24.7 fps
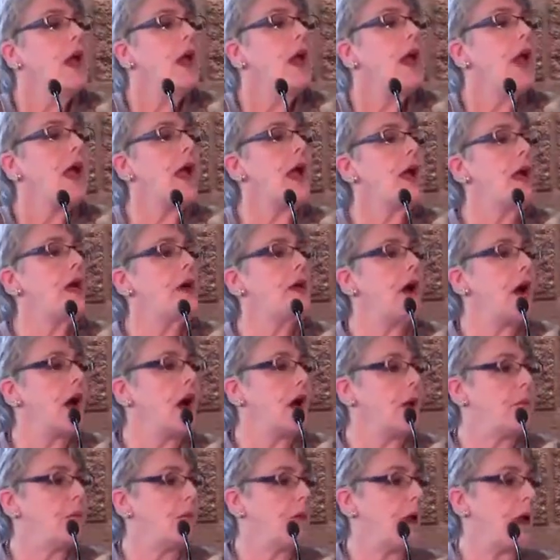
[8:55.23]
And
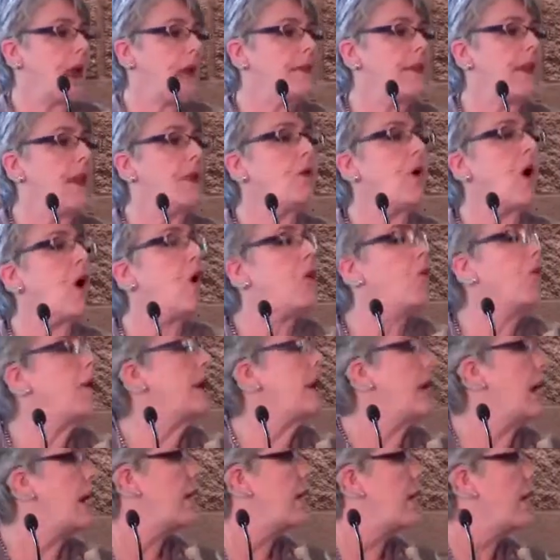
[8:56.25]
they all
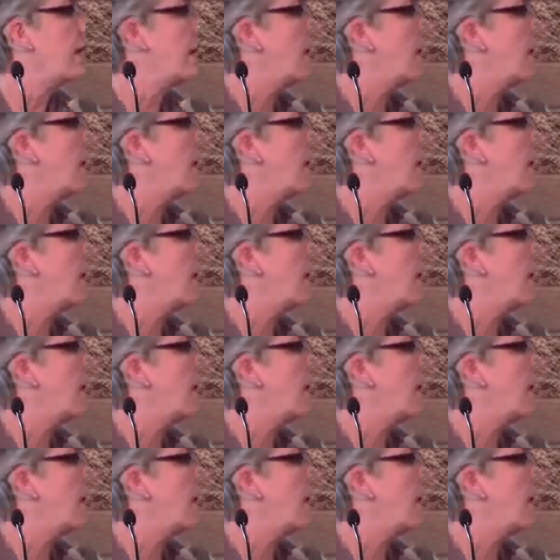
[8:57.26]
went out on a